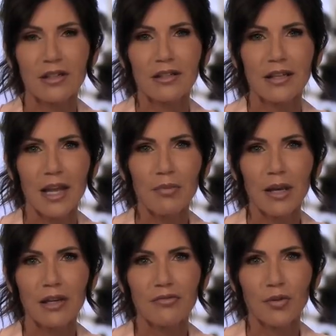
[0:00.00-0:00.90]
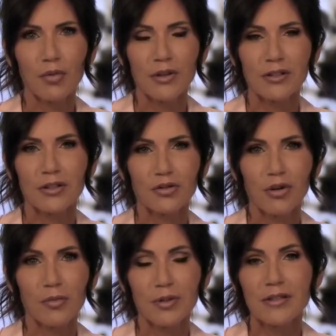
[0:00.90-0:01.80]
campaigned for President
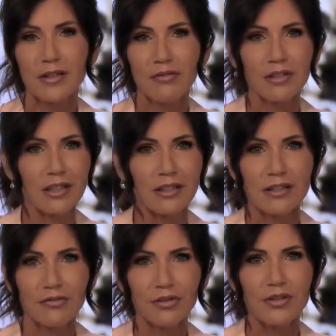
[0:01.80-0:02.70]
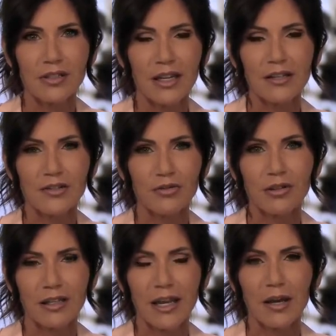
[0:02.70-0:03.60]
Trump in 17 different states during
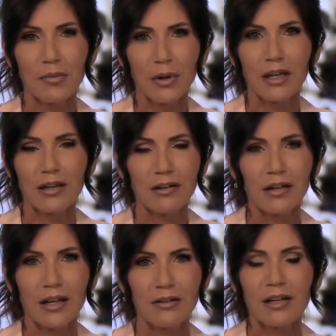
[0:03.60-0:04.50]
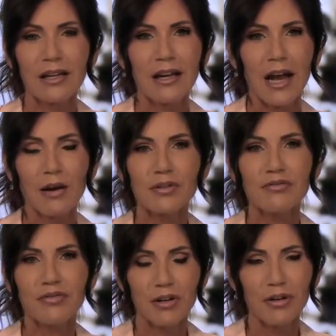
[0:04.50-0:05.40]
the campaign. And I was
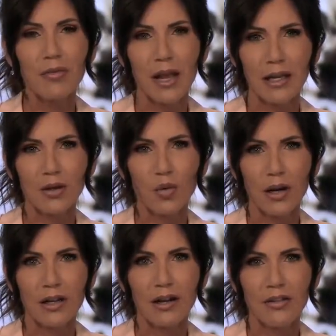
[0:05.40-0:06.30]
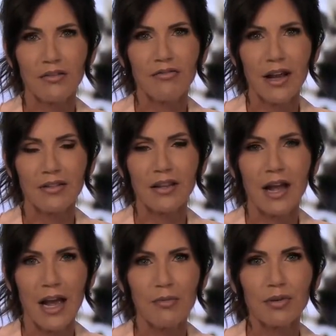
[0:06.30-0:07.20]
very black and white on the fact that
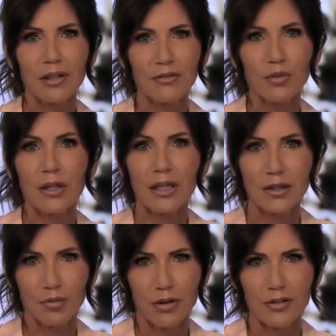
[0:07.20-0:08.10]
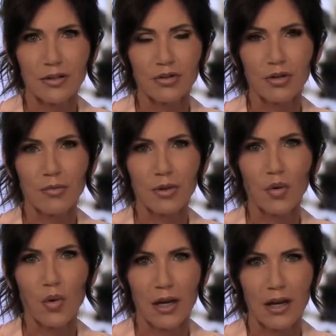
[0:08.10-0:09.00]
I believed we needed President Trump in
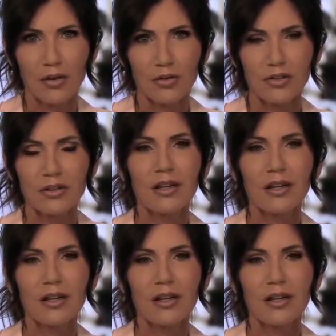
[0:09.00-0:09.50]
the White House,